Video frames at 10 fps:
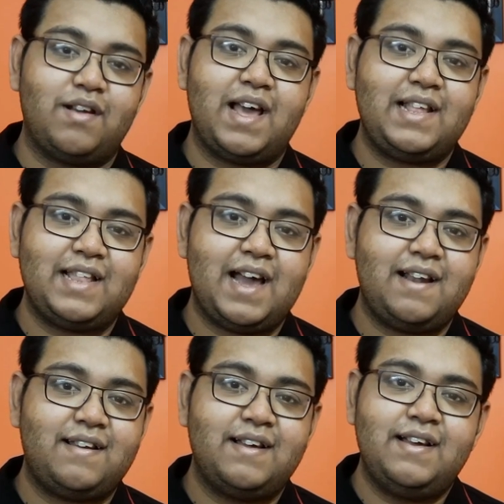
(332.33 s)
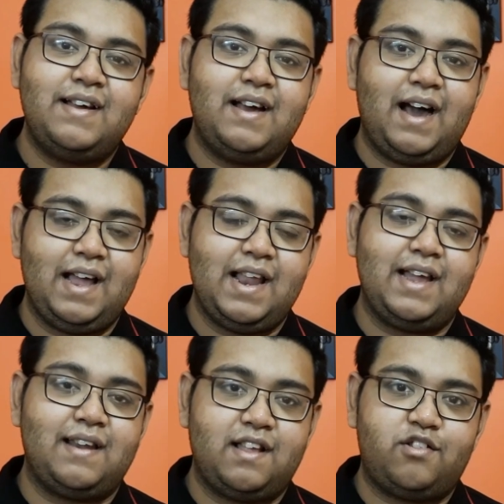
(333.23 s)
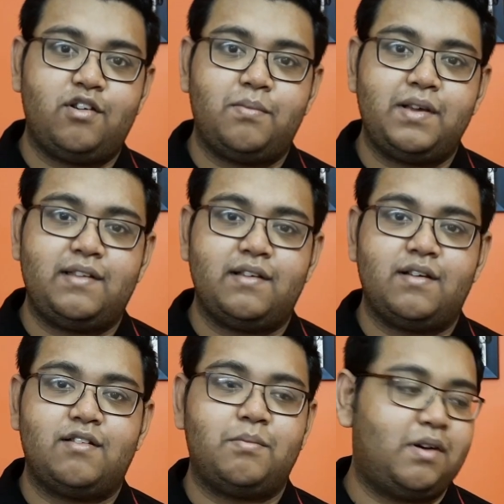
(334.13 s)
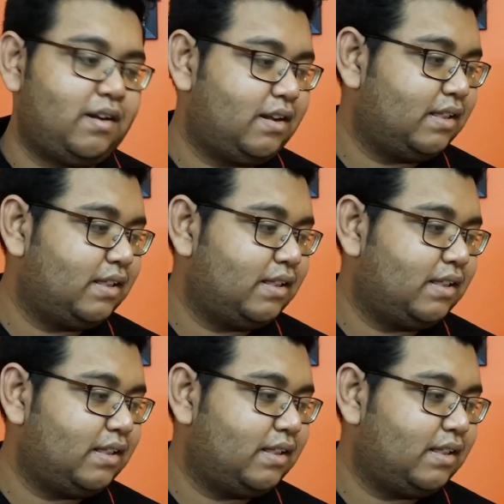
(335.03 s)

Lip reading: like that. I like natural pictures. But